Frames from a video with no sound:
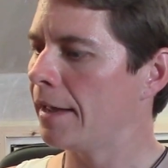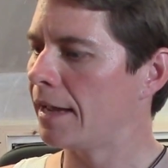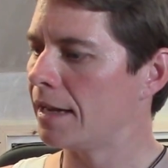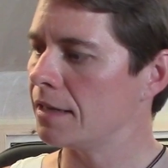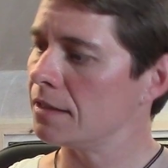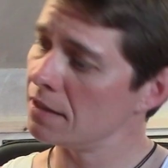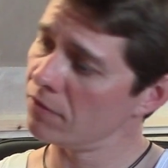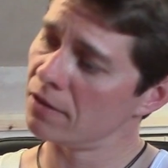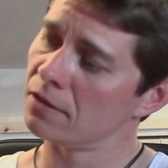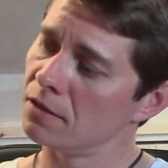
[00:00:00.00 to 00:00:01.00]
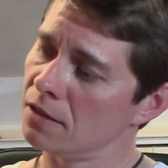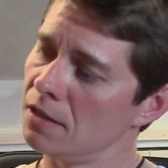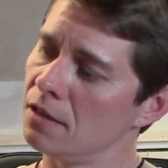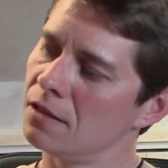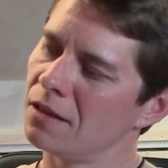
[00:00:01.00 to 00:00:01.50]
And I
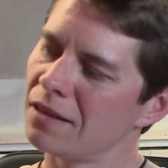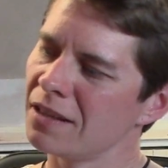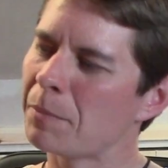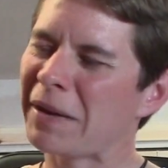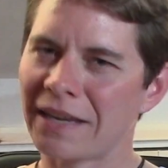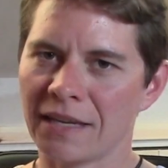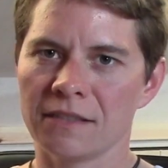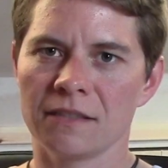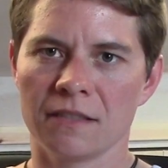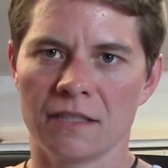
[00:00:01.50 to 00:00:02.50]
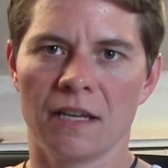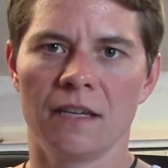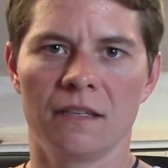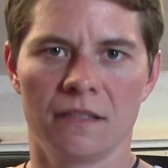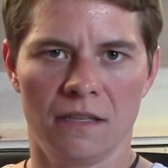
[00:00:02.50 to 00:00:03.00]
think the packing is going to
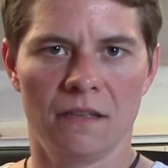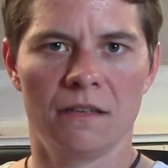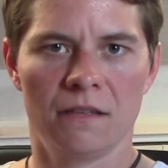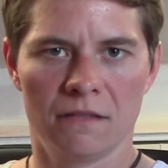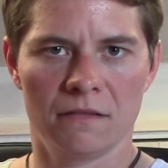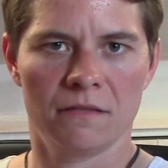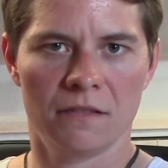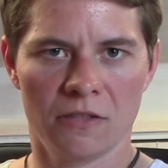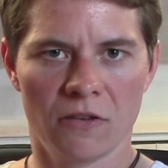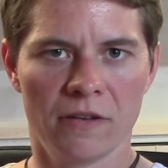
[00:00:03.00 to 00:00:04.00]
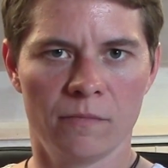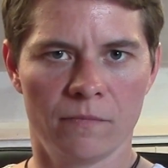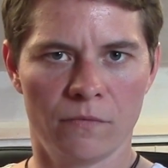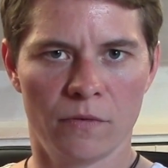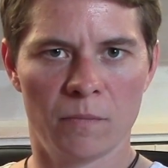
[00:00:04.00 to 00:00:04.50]
take the time
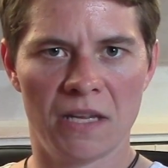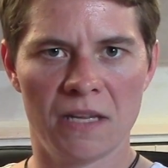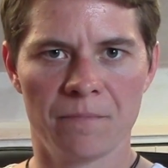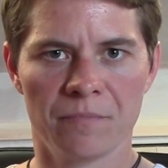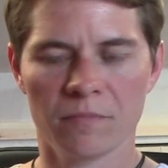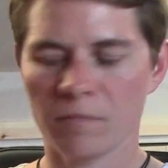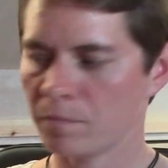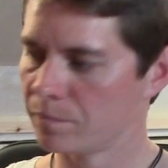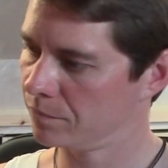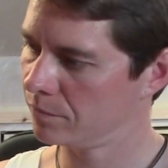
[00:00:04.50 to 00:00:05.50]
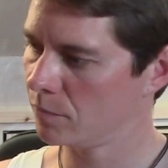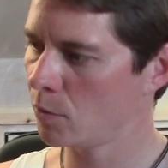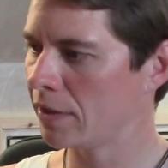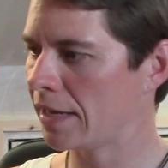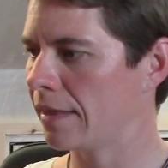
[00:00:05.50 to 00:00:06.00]
for me, but
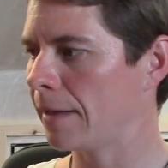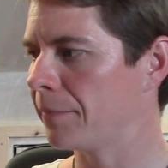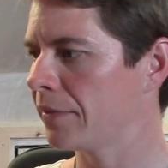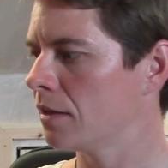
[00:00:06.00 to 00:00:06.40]
we get there.